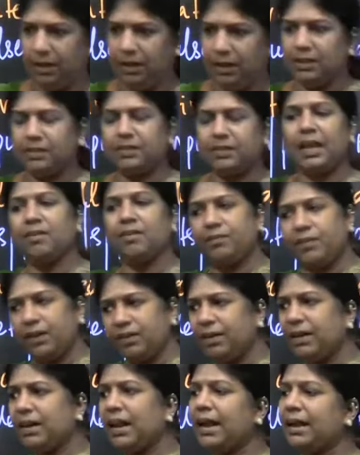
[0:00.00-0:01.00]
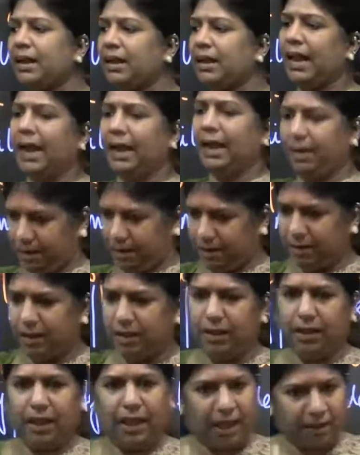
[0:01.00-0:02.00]
See, everyone had a land.
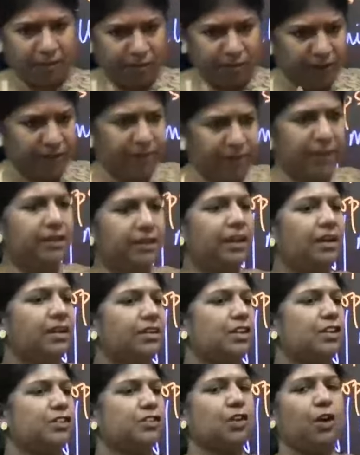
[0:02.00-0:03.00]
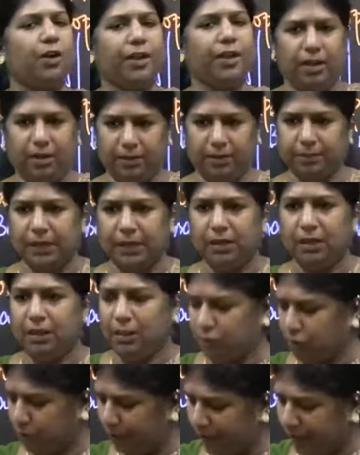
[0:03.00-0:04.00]
Everyone tilled the soil.
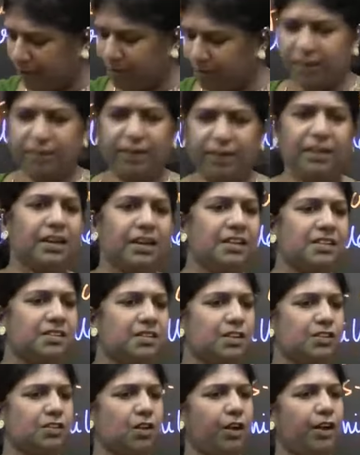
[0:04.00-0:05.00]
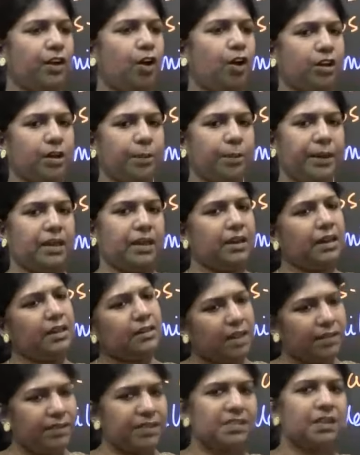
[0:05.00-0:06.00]
So when everyone tills the soil, automatically
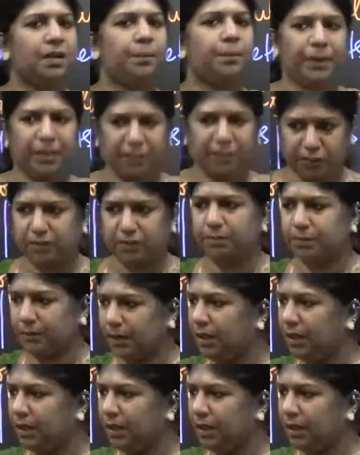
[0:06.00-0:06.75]
they were surplus.